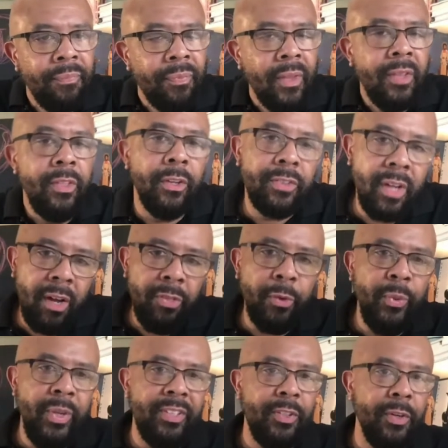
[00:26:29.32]
There's other
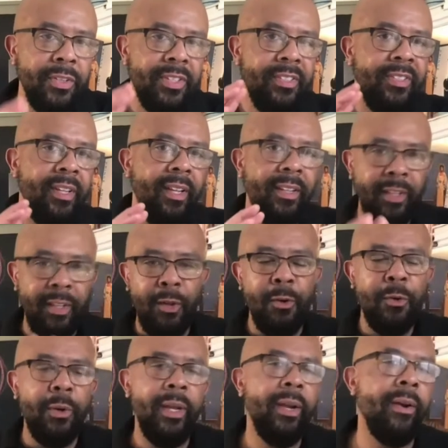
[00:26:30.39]
resources in the
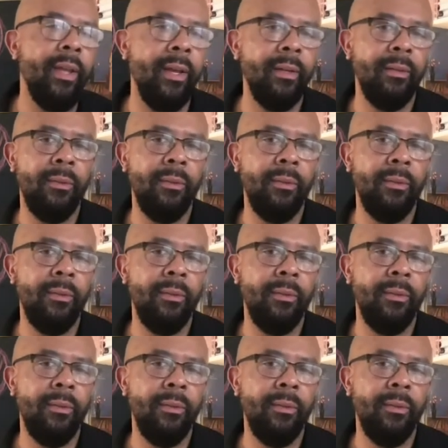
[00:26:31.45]
local area.